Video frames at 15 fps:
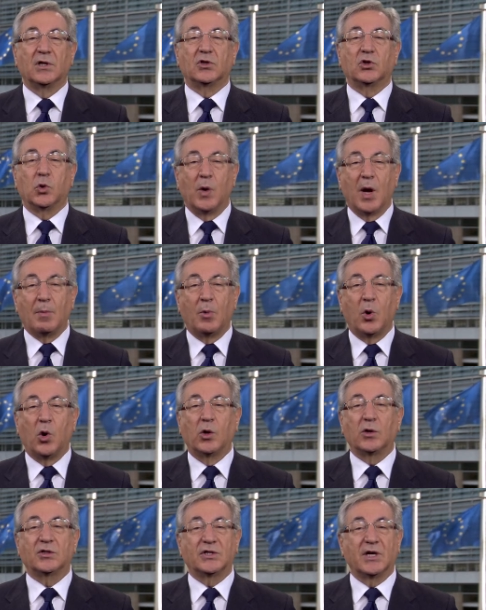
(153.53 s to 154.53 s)
to a
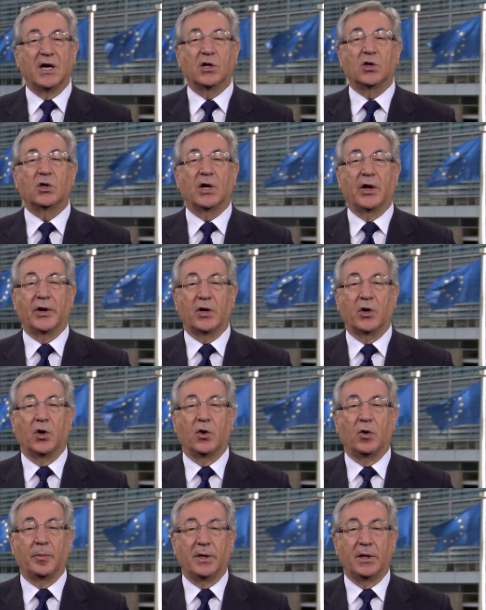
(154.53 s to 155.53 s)
more circular
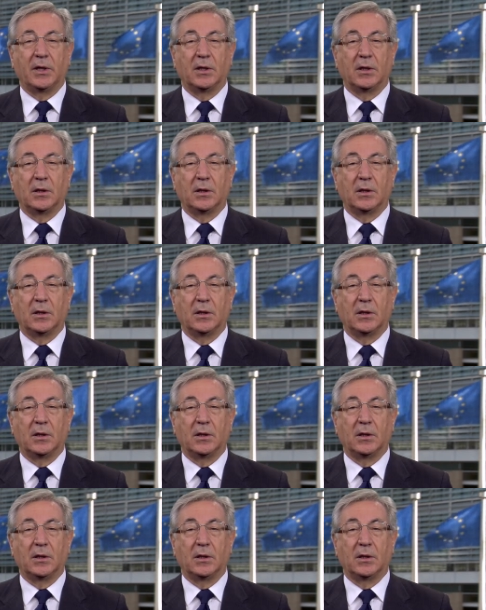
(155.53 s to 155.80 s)
economy.